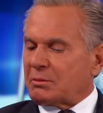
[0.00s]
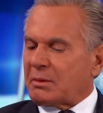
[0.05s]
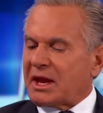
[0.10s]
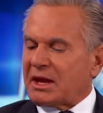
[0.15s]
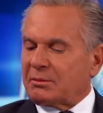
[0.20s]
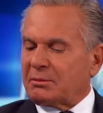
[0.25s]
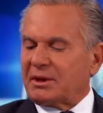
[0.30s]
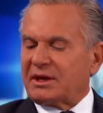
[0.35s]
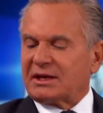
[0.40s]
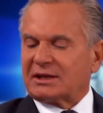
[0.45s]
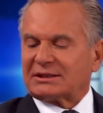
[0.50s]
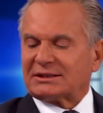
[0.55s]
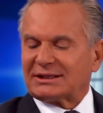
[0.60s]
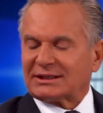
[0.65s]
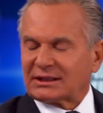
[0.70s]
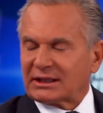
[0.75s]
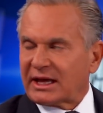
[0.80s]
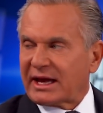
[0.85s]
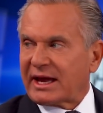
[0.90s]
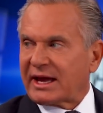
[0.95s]
or maybe a
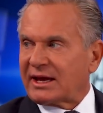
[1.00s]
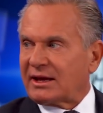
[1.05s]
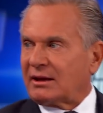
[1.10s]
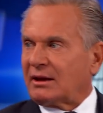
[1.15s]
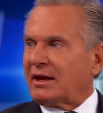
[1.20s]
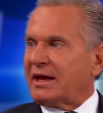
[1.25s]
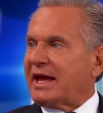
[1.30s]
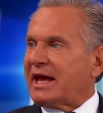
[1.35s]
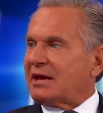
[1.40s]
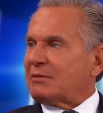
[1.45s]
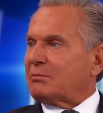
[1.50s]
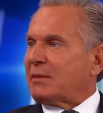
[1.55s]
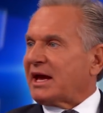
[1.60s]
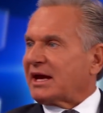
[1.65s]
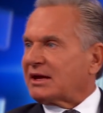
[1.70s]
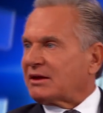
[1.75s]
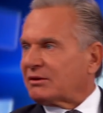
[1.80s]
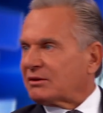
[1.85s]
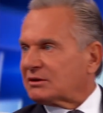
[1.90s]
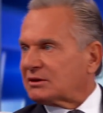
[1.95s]
delay in
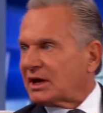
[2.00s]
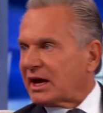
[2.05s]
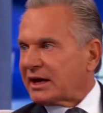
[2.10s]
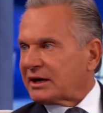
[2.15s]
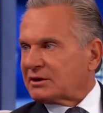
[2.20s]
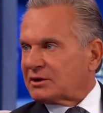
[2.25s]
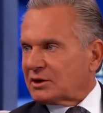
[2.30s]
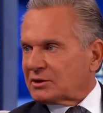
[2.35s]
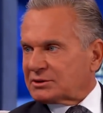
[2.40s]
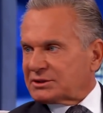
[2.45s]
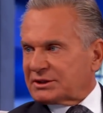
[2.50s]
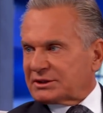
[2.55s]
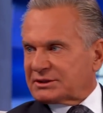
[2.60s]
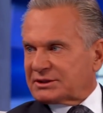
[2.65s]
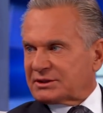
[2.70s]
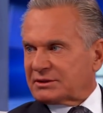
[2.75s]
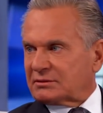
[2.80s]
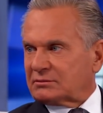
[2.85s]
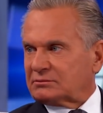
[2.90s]
making the diagnosis?